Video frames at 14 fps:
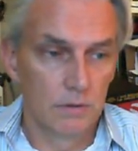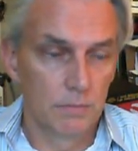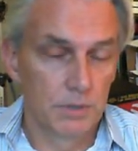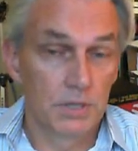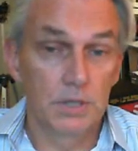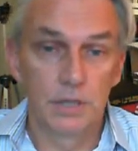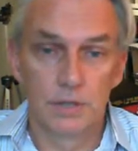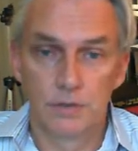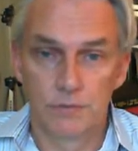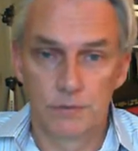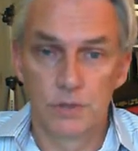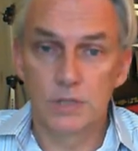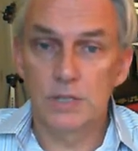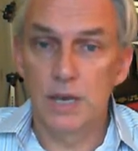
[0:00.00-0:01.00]
particularly in the
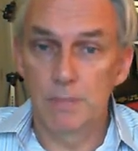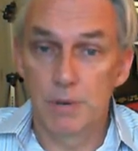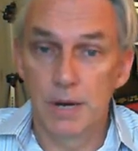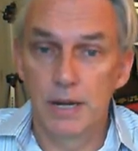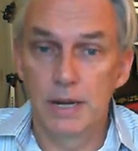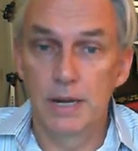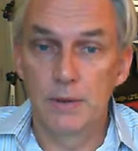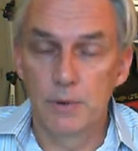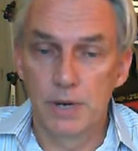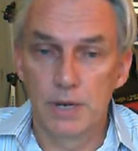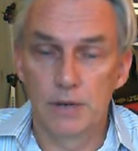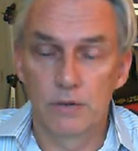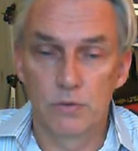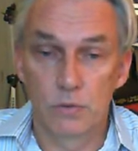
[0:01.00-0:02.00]
first campaign,
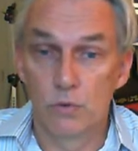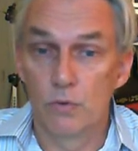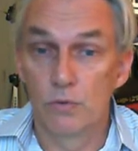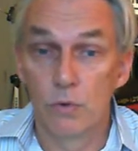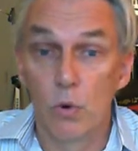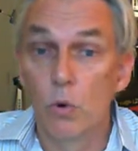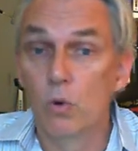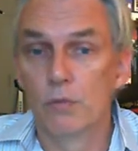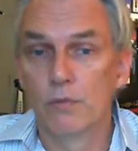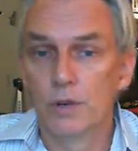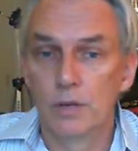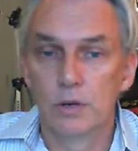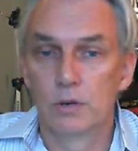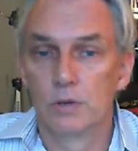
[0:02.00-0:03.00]
anyway, because all the, all the
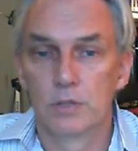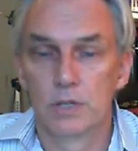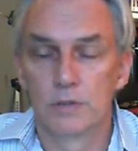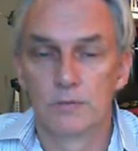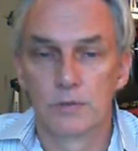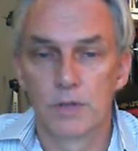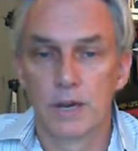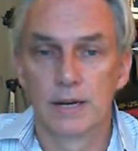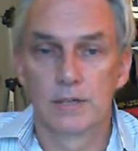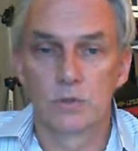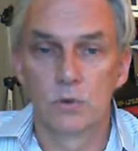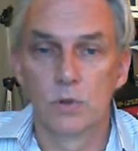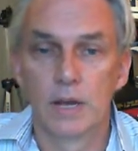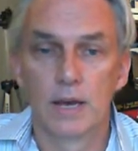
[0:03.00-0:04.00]
video is done for that.
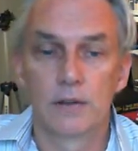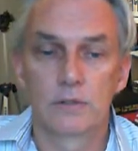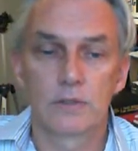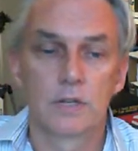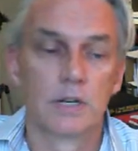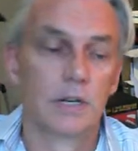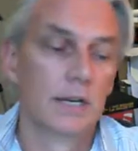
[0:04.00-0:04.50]
It's all out.